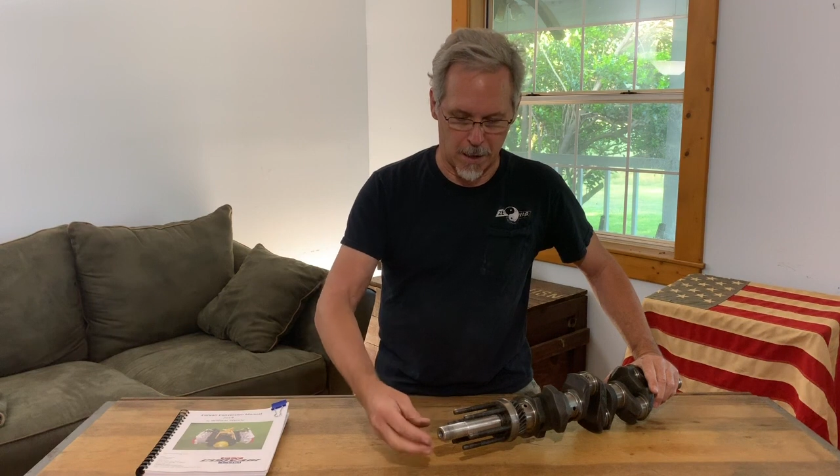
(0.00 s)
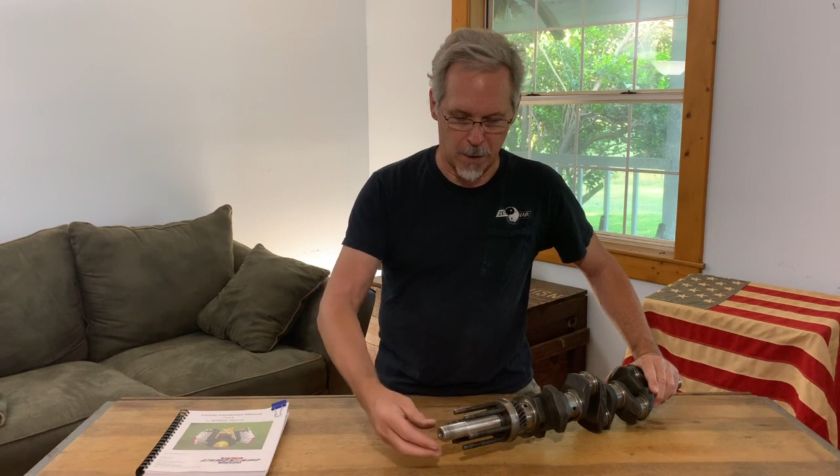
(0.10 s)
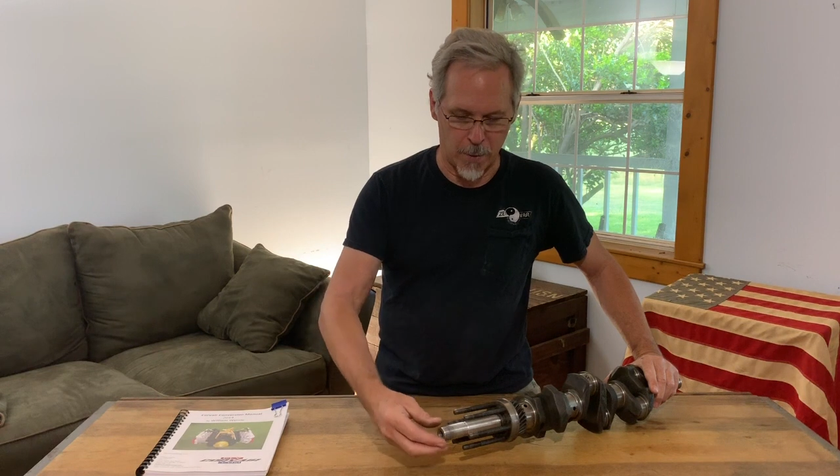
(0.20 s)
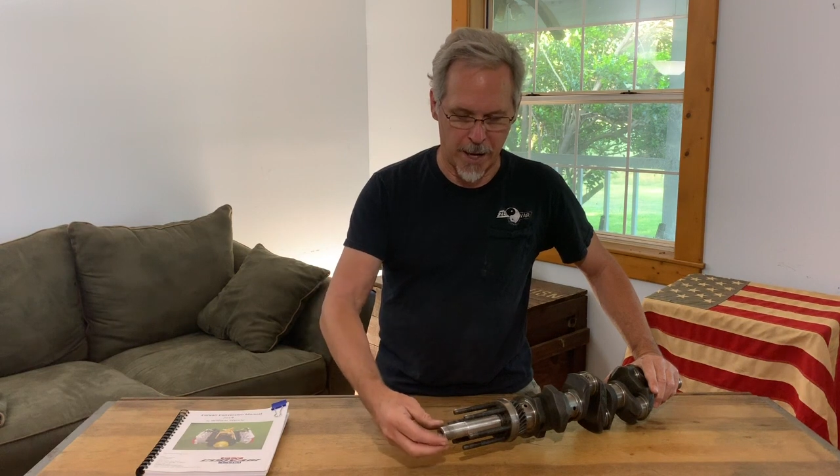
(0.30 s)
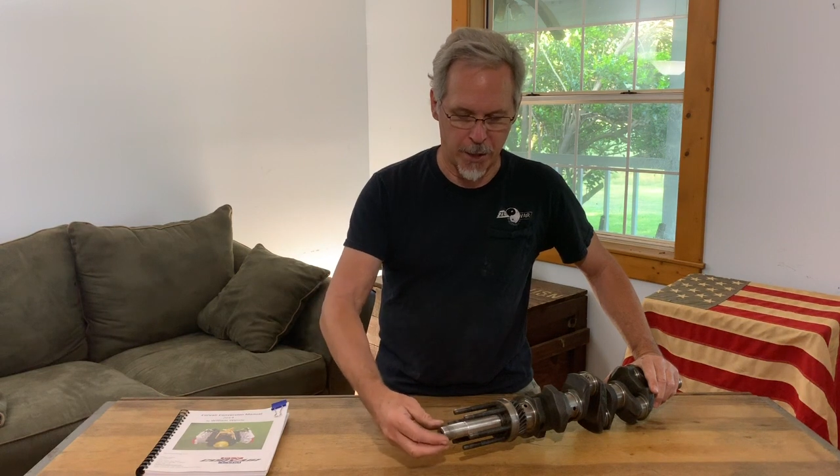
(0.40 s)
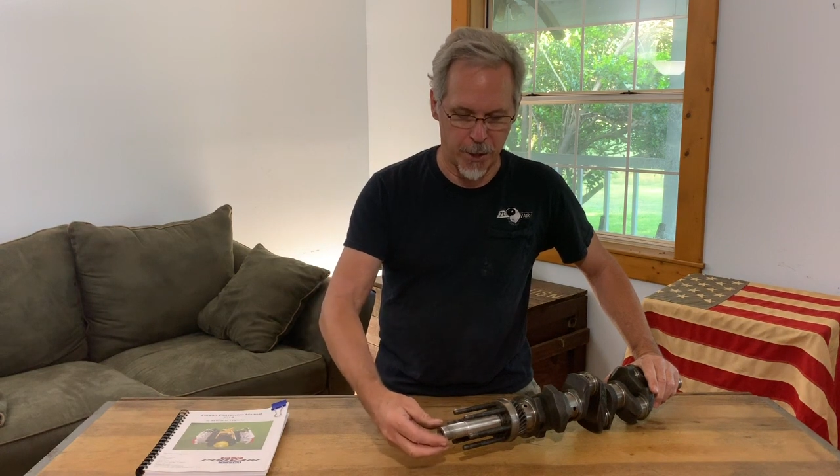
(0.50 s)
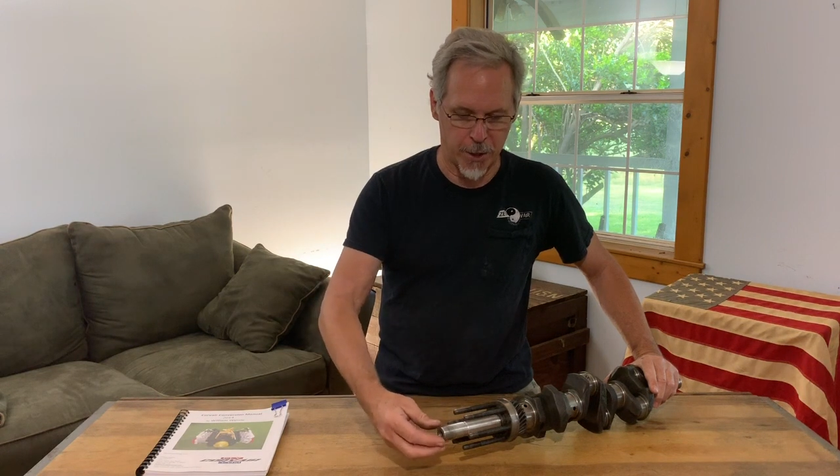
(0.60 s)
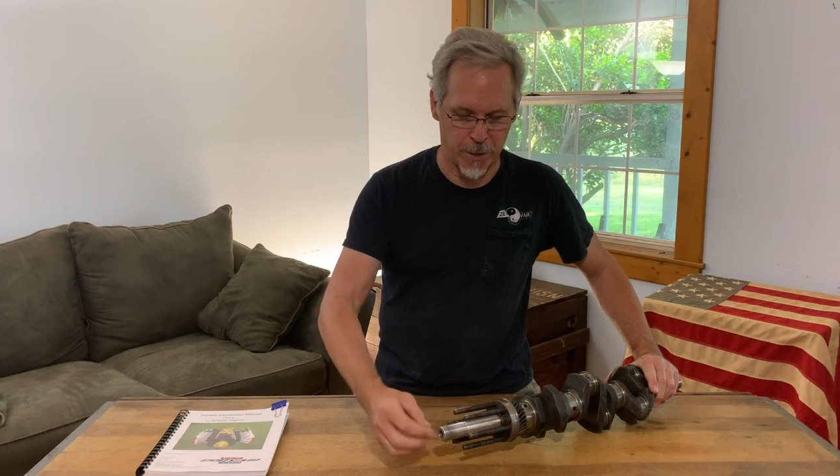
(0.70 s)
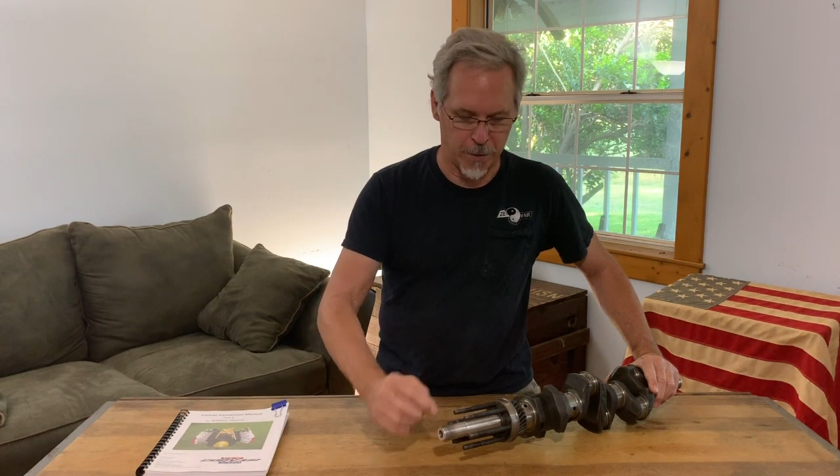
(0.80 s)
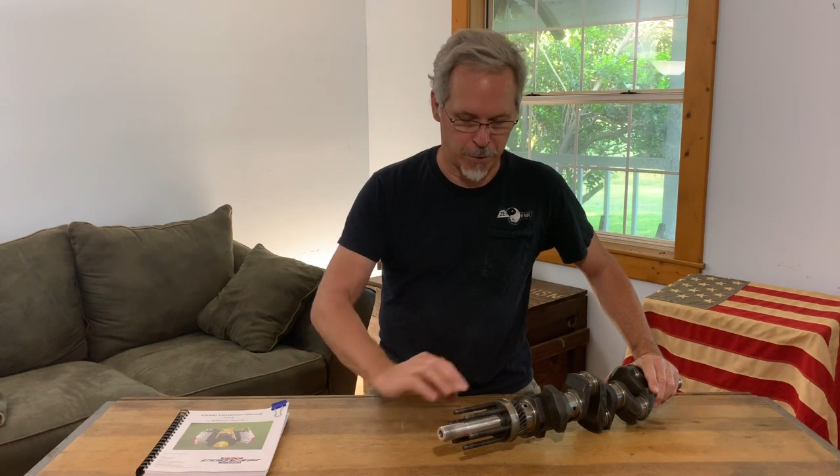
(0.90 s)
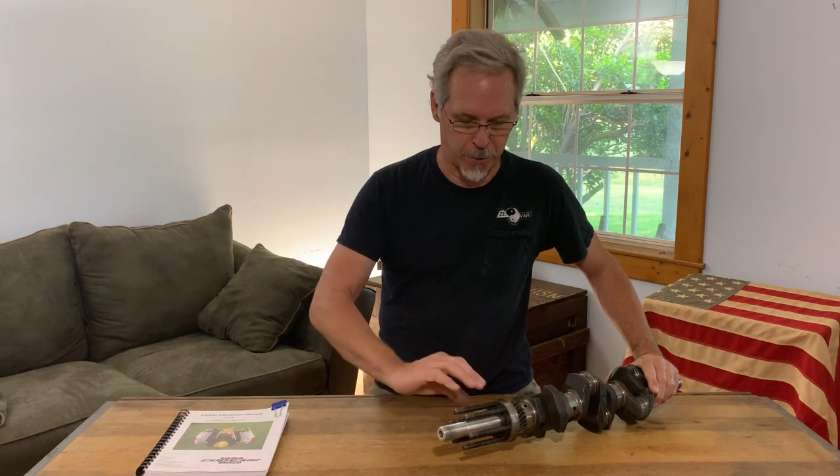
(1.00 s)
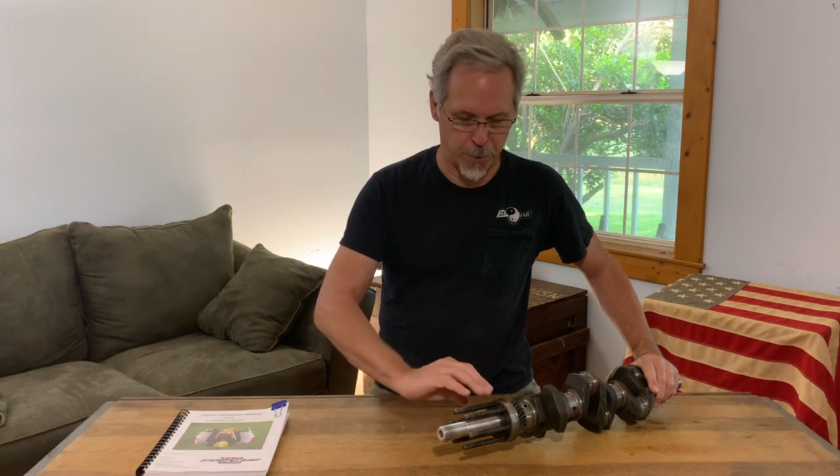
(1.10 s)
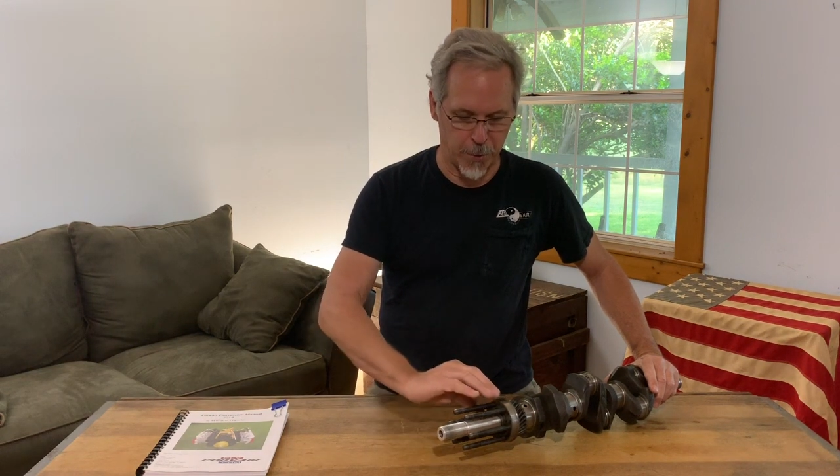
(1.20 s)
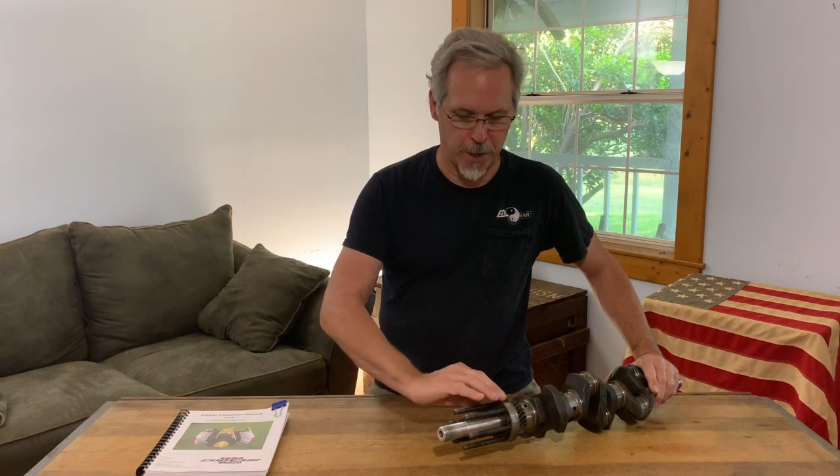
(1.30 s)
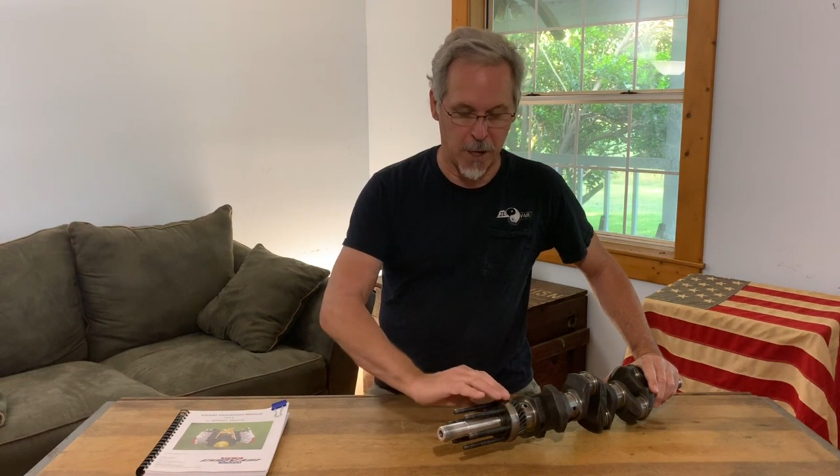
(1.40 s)
arranged
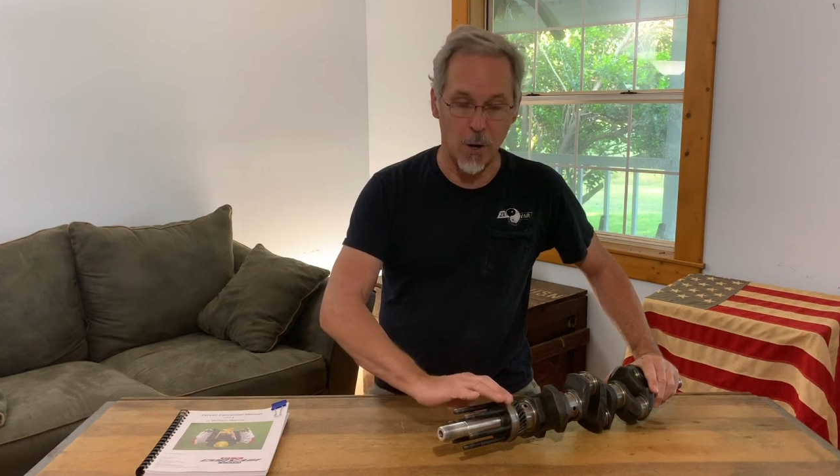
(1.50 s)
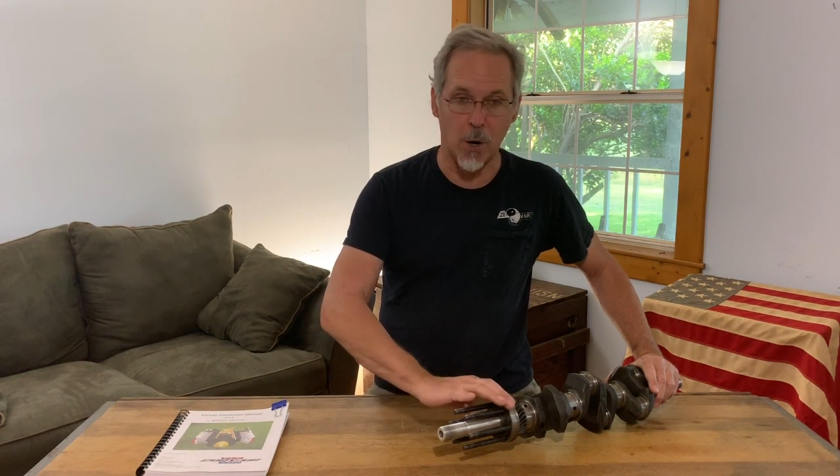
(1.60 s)
through the